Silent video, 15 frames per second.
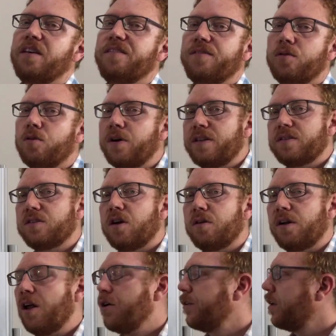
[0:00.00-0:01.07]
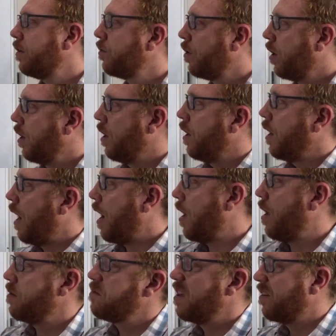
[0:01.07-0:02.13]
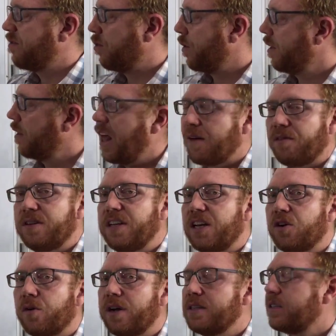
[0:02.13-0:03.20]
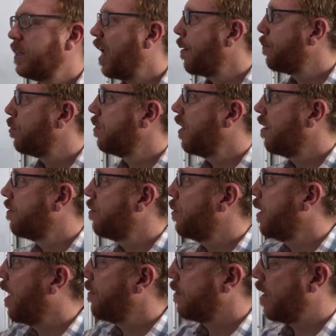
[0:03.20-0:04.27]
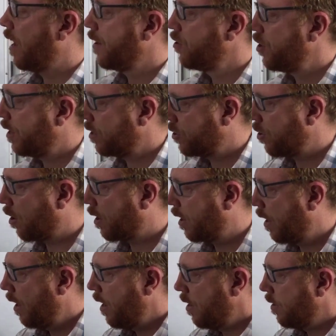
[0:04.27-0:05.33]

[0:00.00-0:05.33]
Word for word: Therefore, it's not loading. Therefore, we have a decrease in output. Therefore, we have a cardiogenic shock.